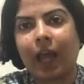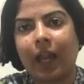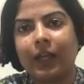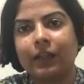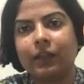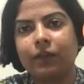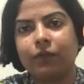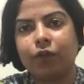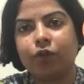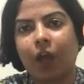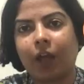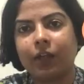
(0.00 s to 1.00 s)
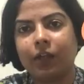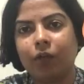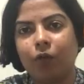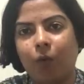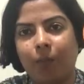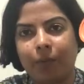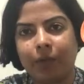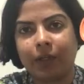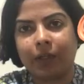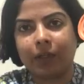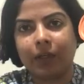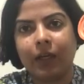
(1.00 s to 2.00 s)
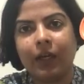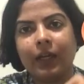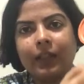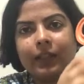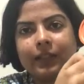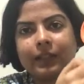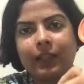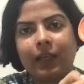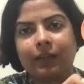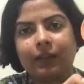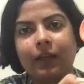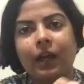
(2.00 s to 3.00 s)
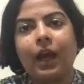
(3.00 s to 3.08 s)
and the vaginal opening, this length.